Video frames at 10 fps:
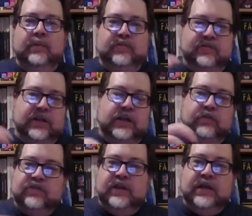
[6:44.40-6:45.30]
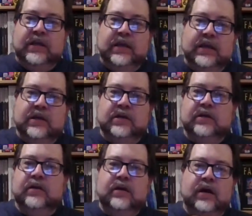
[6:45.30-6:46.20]
just like you see
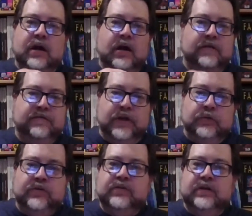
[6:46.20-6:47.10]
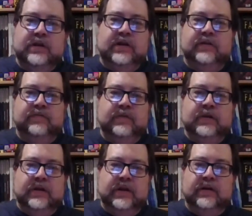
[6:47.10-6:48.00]
in a float
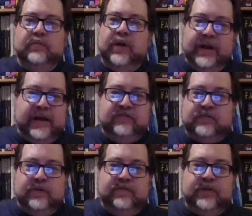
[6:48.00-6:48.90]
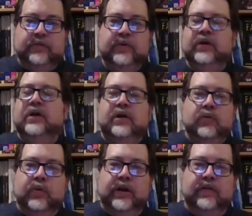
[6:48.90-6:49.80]
an ice cream float,
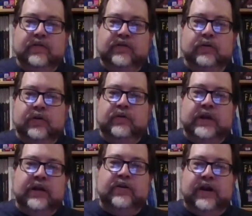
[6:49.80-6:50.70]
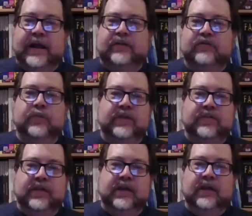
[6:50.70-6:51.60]
where the soda interacts
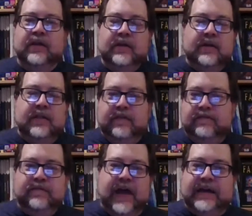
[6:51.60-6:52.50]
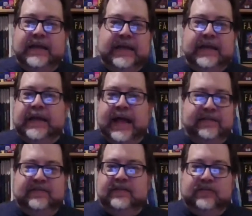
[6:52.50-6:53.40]
with the fatty
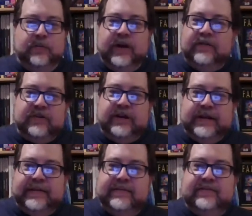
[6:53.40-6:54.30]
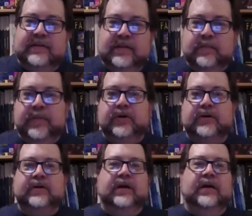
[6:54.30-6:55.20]
acids or whatever it is in the
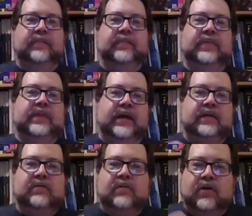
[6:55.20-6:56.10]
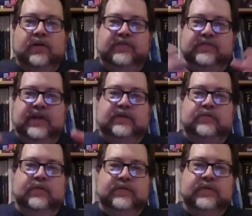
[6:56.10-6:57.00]
milk that causes that
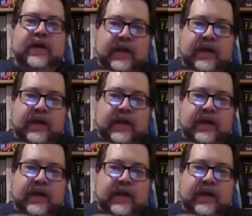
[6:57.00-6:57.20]
sort of